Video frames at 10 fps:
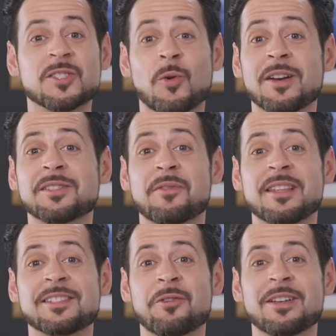Join us for
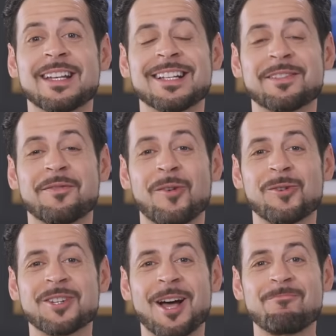these 30 days of
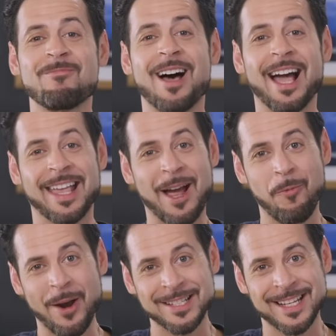Photoshop. I
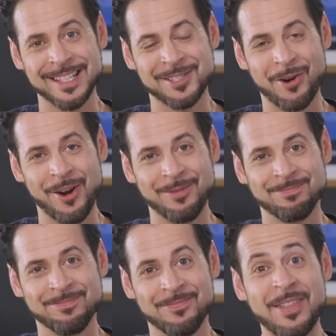can't wait to get started.
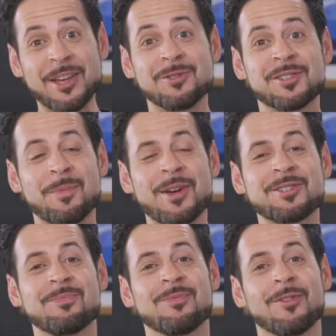Thank you so
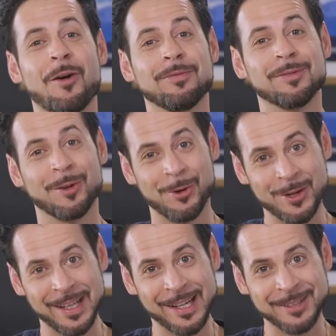much. I'll Phlearn
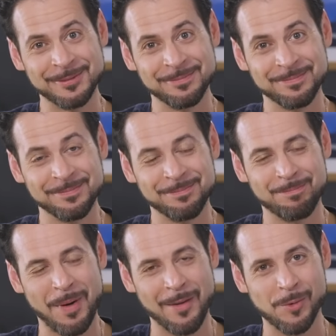you later.
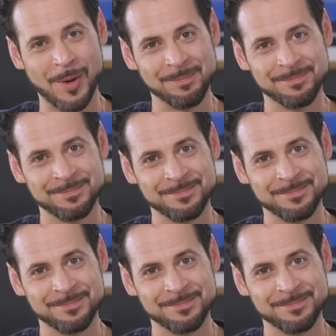Bye, everyone.